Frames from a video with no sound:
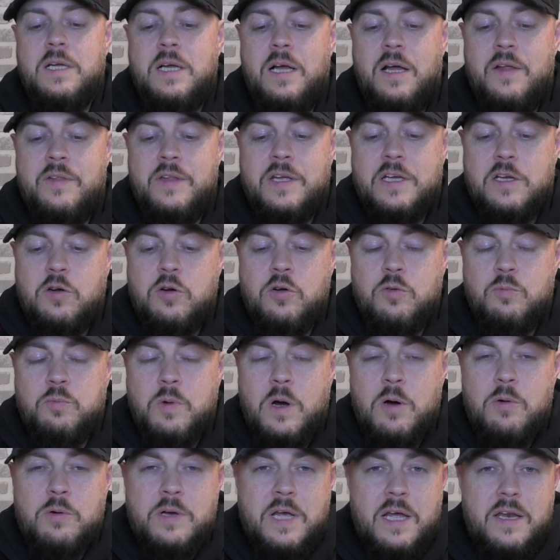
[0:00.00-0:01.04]
And they could
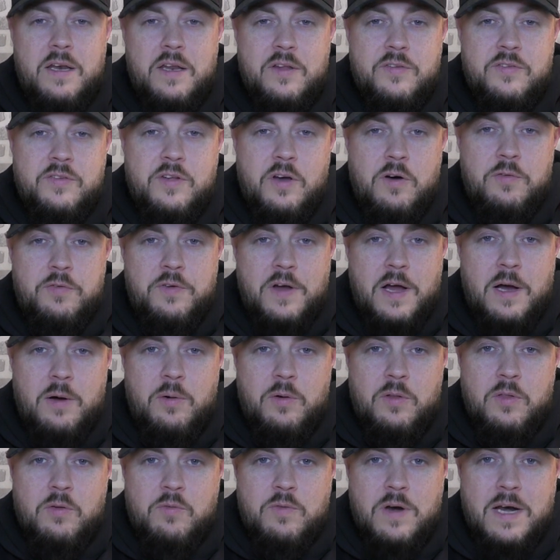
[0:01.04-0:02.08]
well get themselves
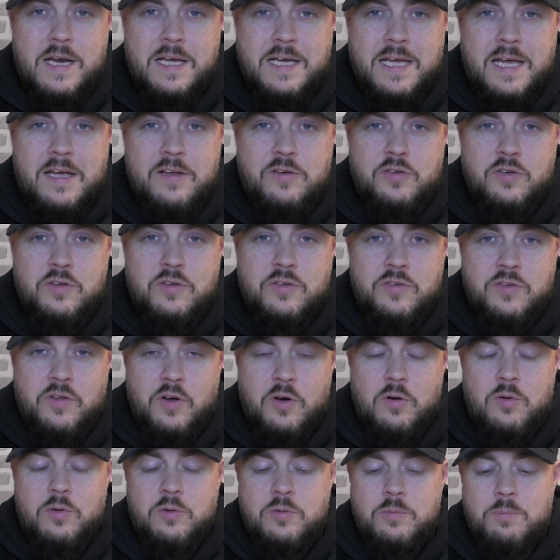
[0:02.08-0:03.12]
out of the relegation
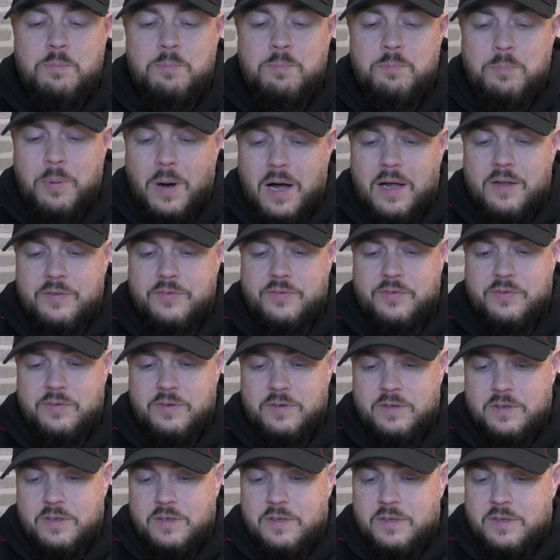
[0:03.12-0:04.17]
zone. But
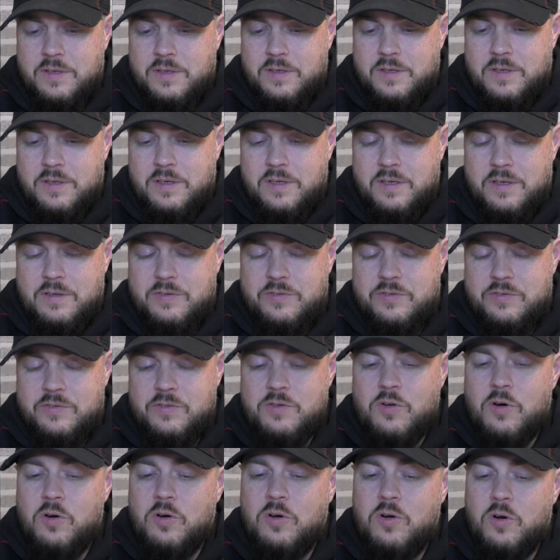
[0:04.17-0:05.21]
it's
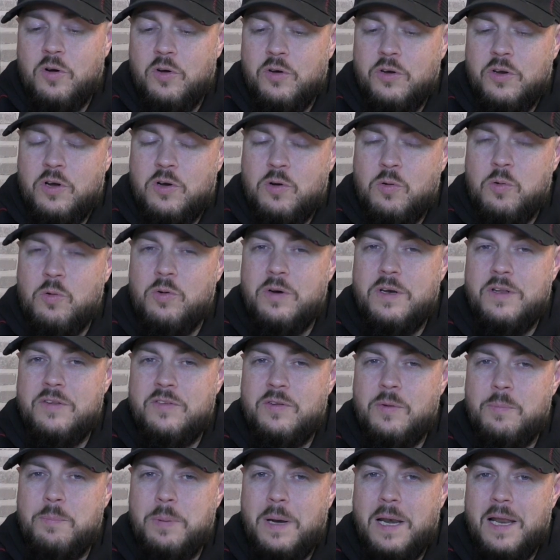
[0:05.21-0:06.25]
not gone according
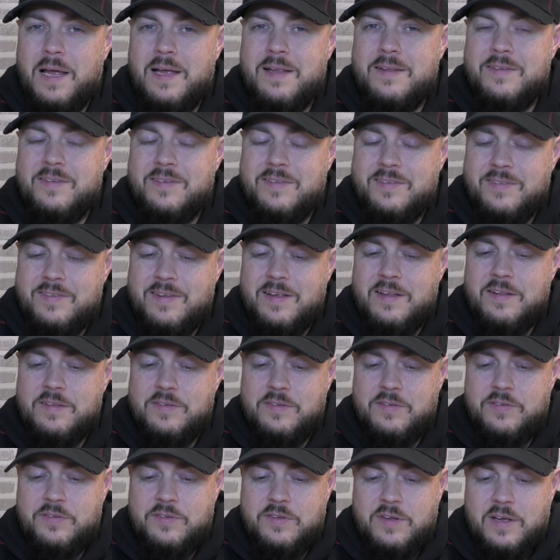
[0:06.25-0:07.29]
to plan
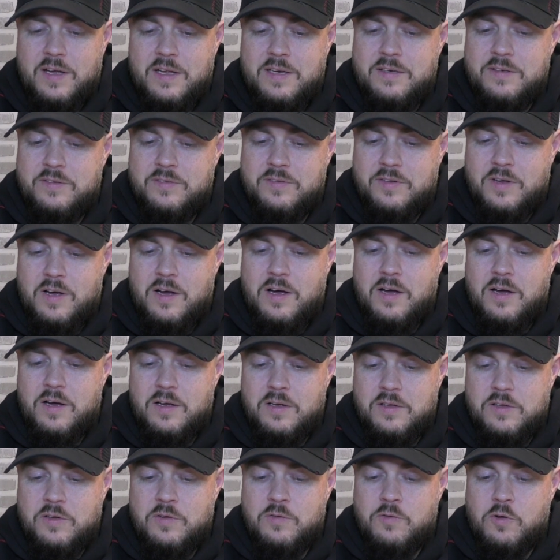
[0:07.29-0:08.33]
since, and
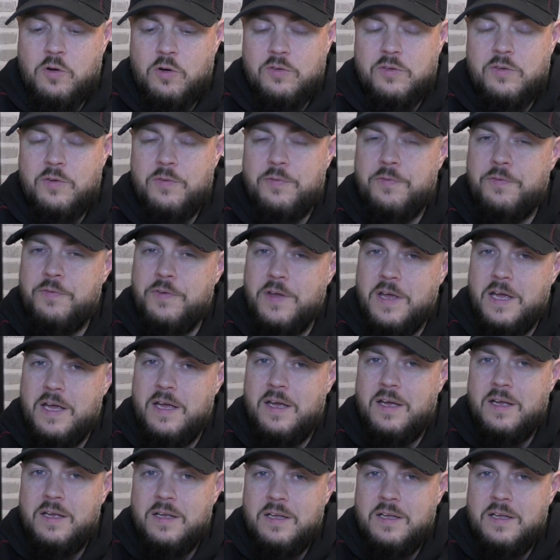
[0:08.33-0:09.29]
you've got to fear